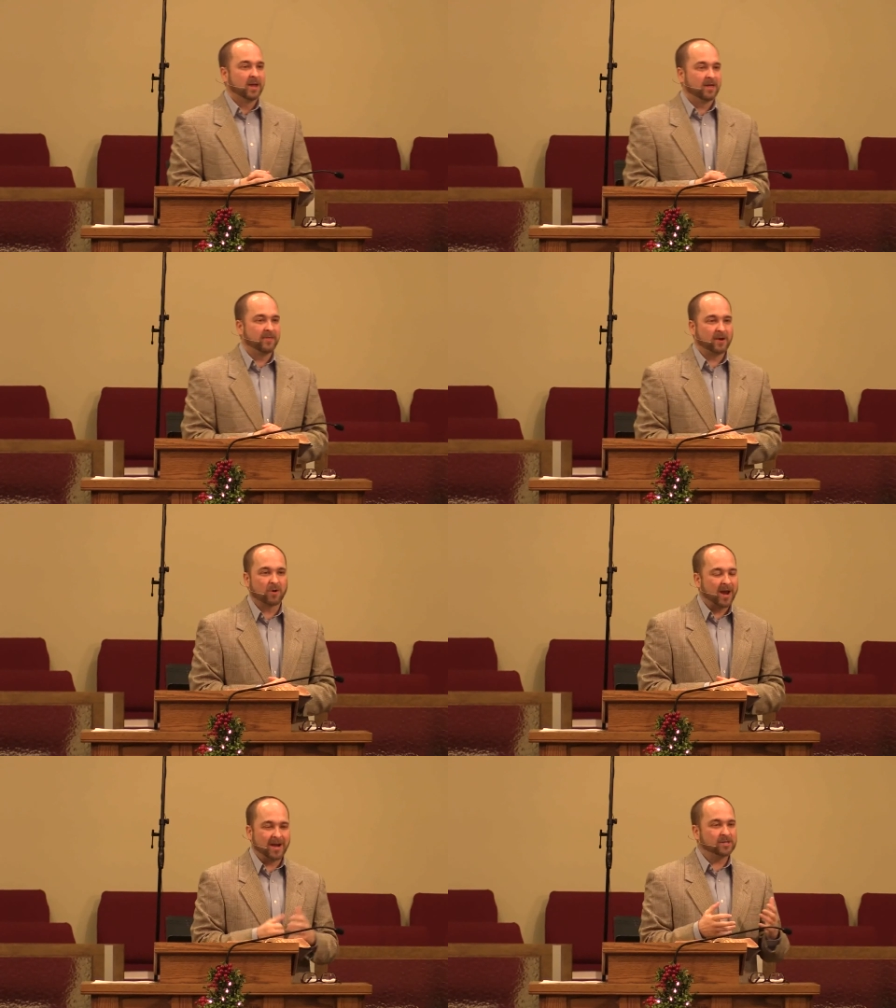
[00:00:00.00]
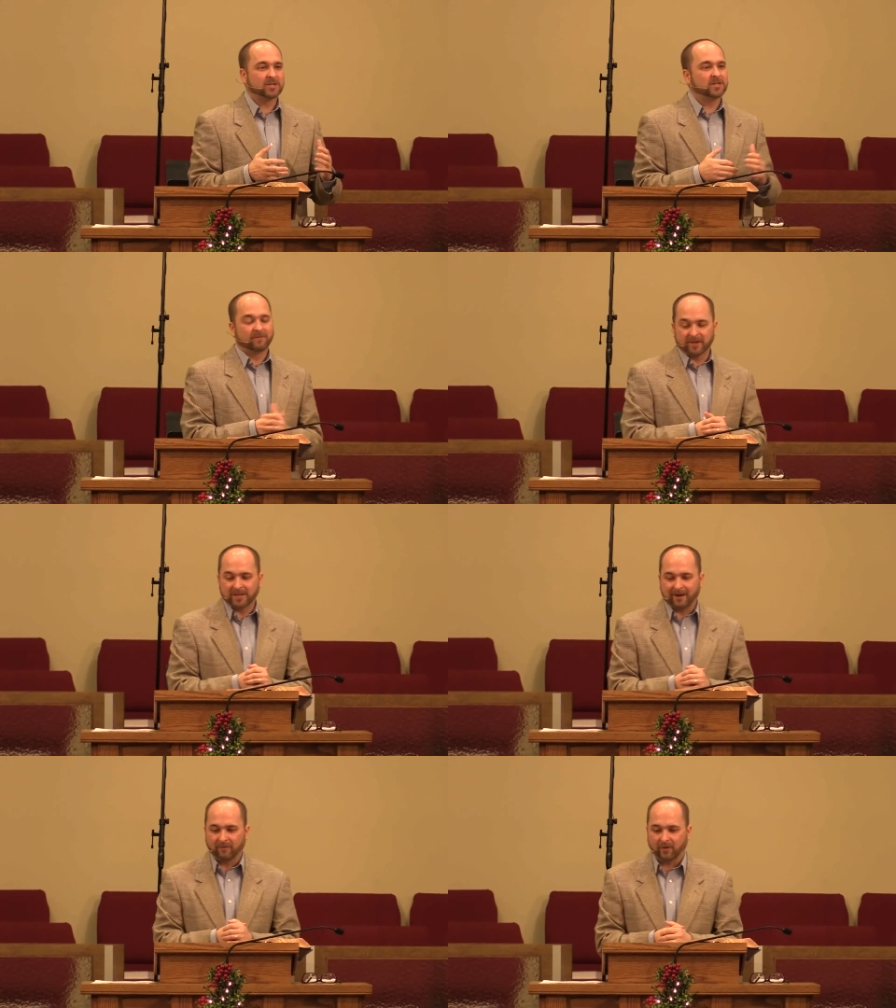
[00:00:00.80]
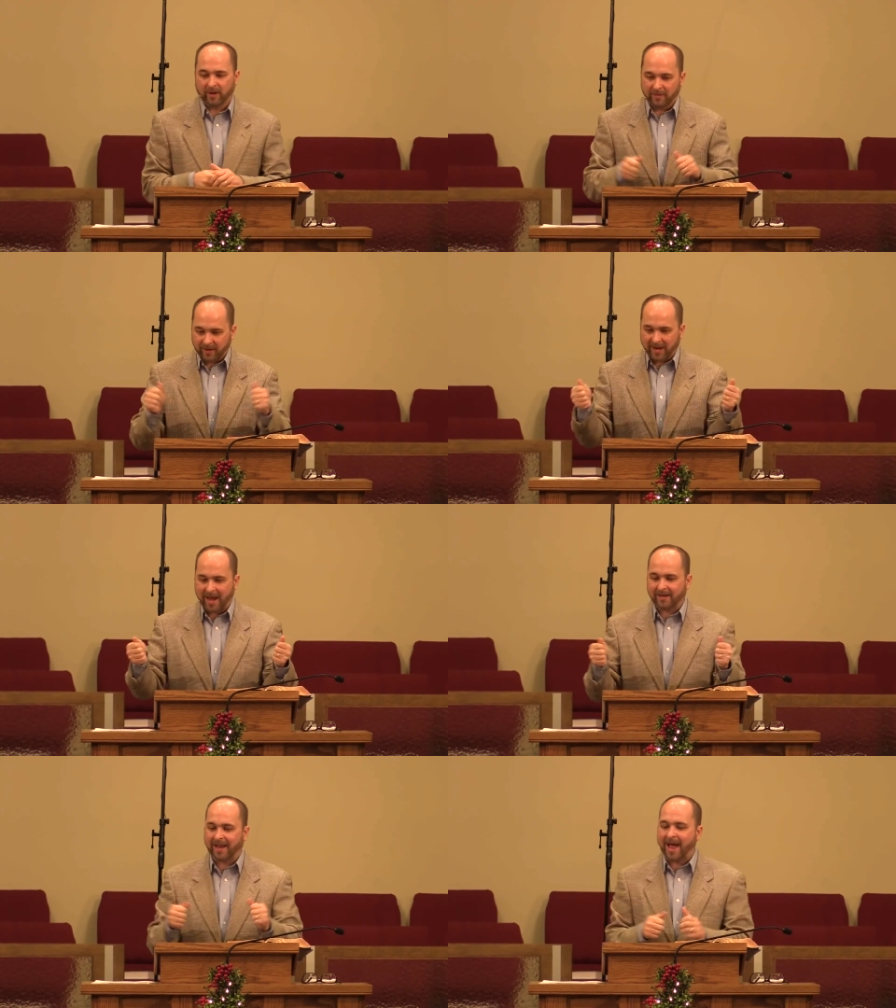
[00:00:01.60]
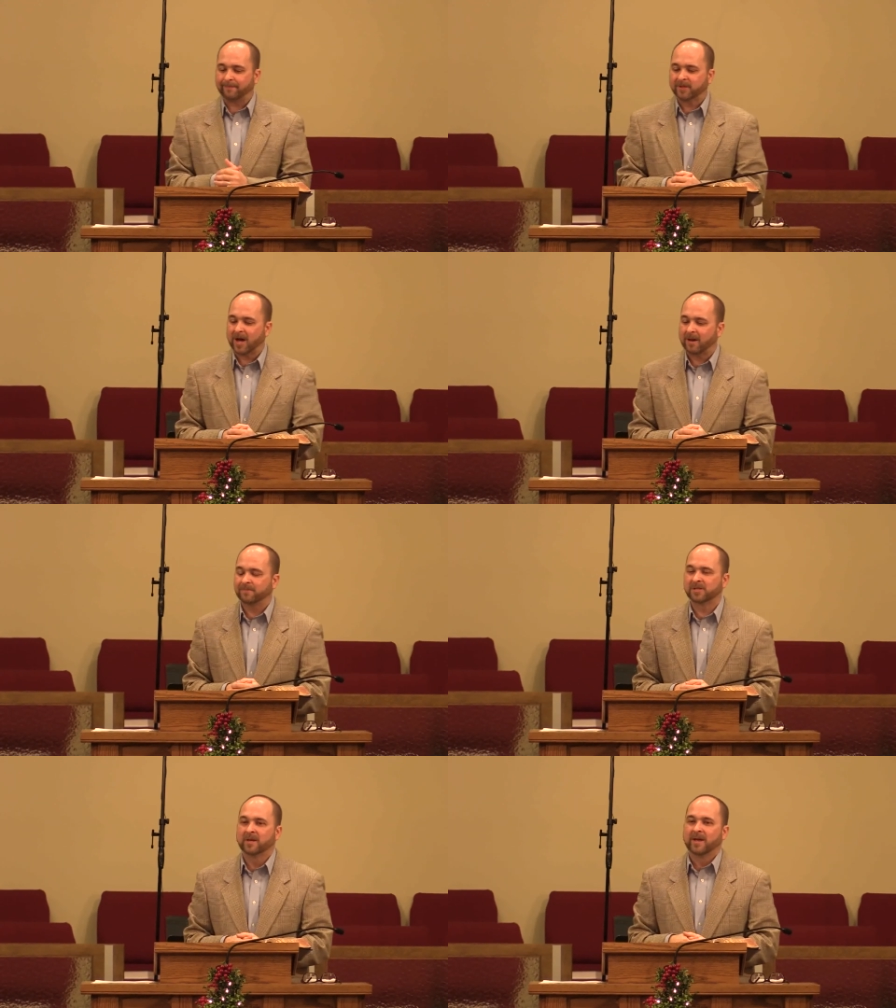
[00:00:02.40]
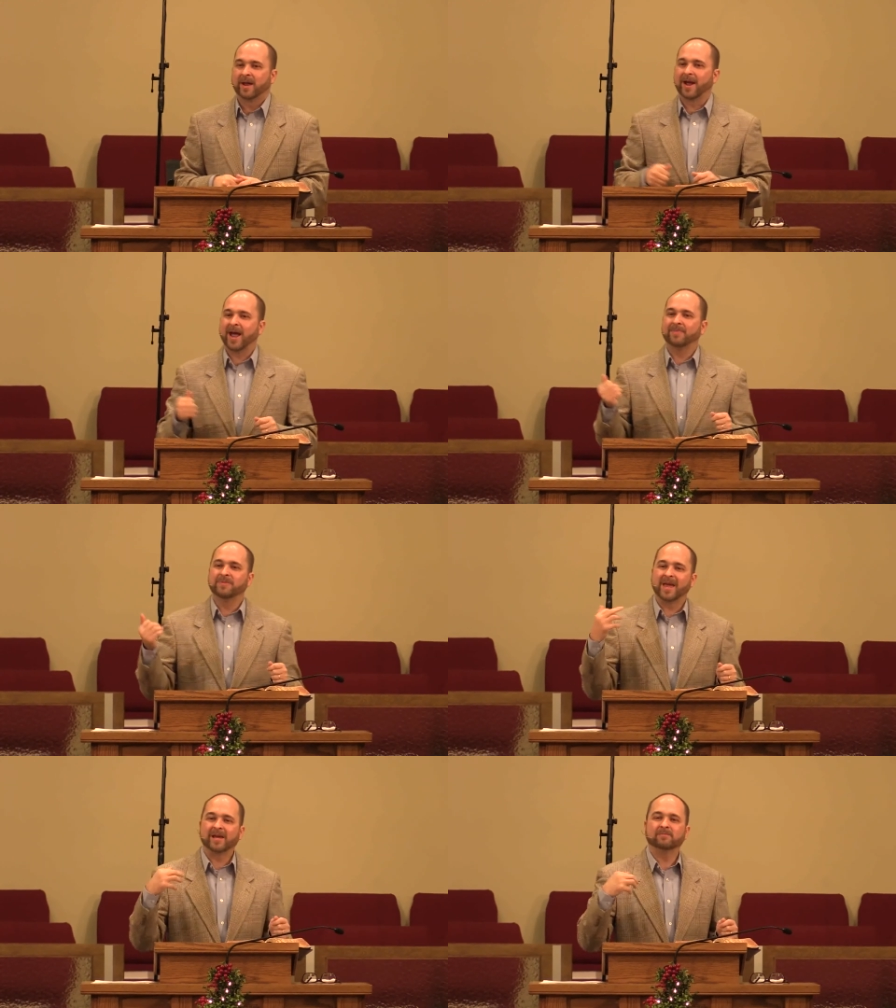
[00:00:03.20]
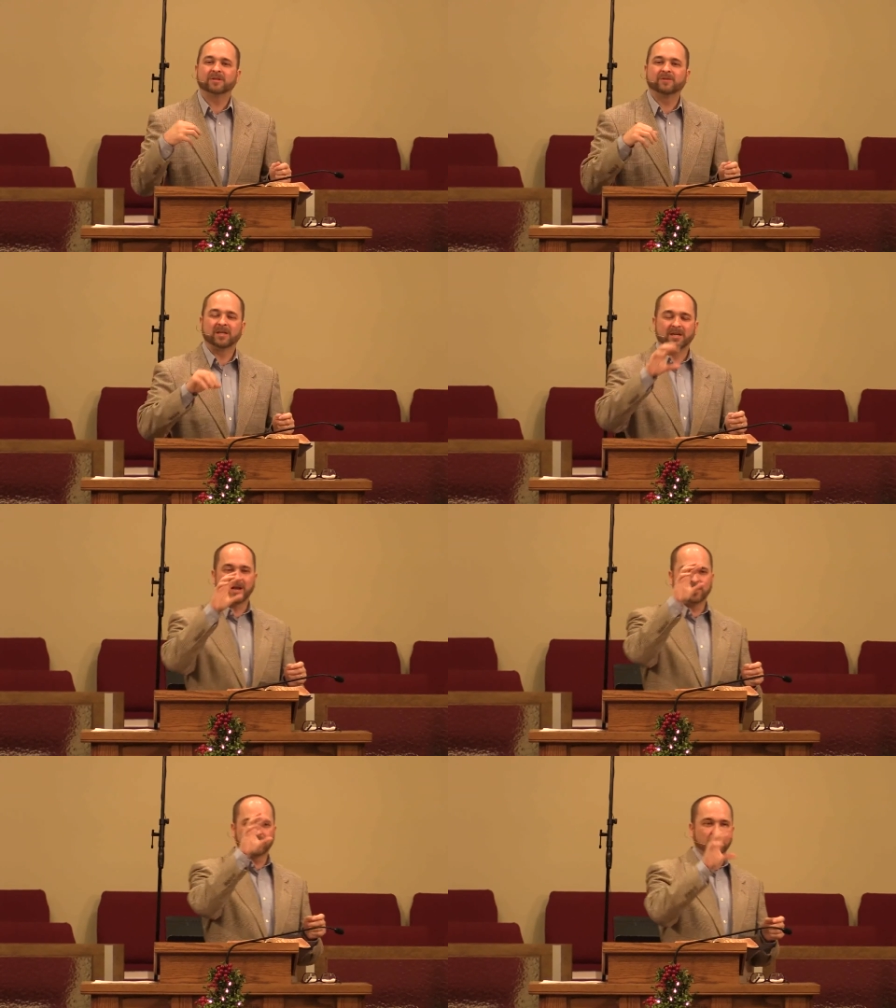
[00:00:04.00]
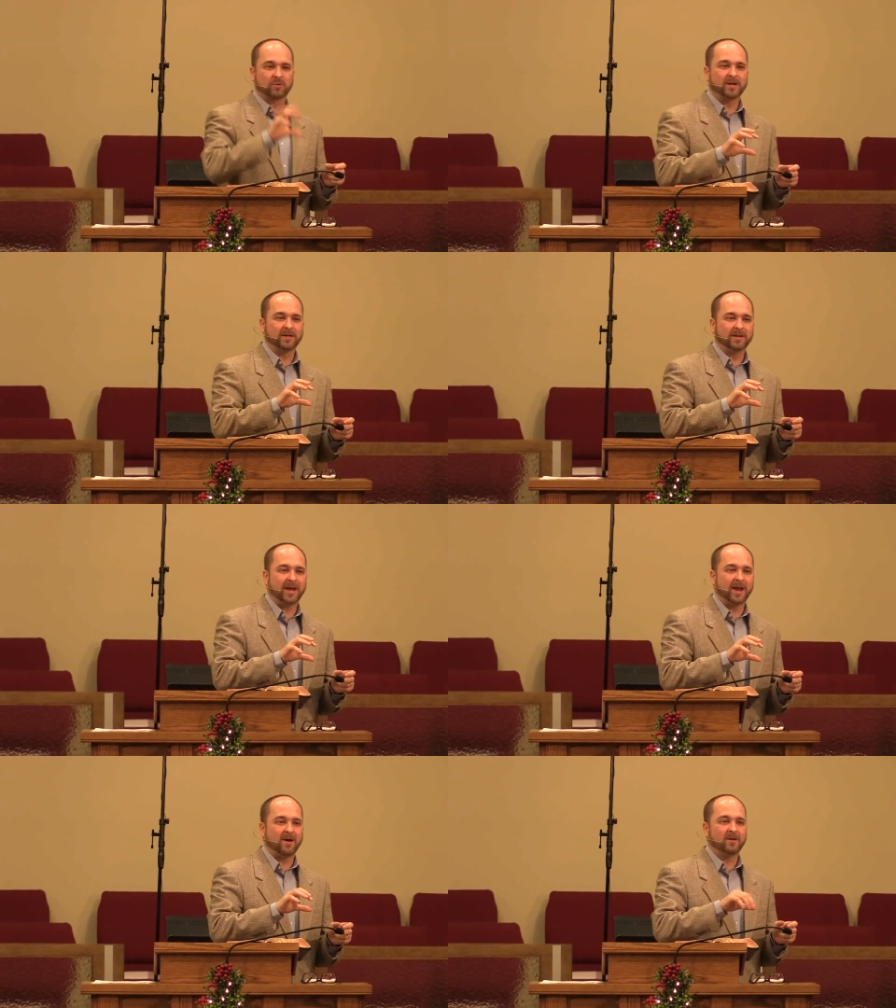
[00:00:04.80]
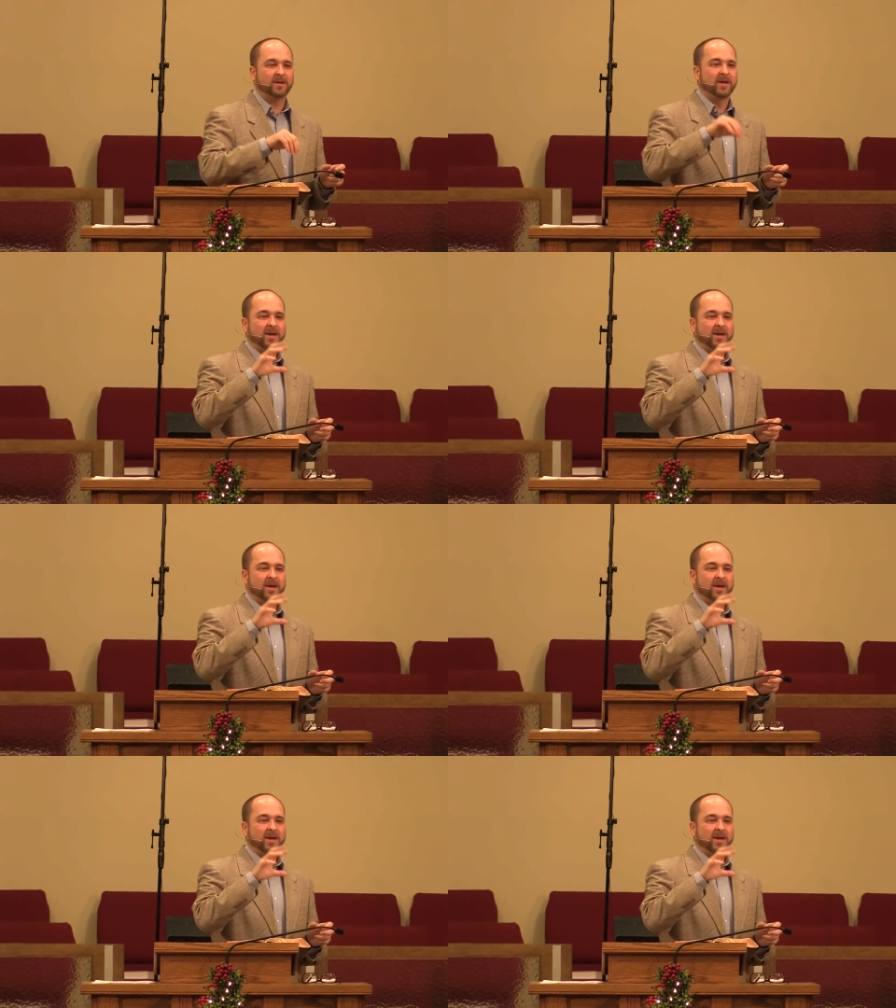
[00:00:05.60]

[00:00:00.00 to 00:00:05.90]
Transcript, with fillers: and they were agents of the devil and they had laptops and i had names of teenagers written down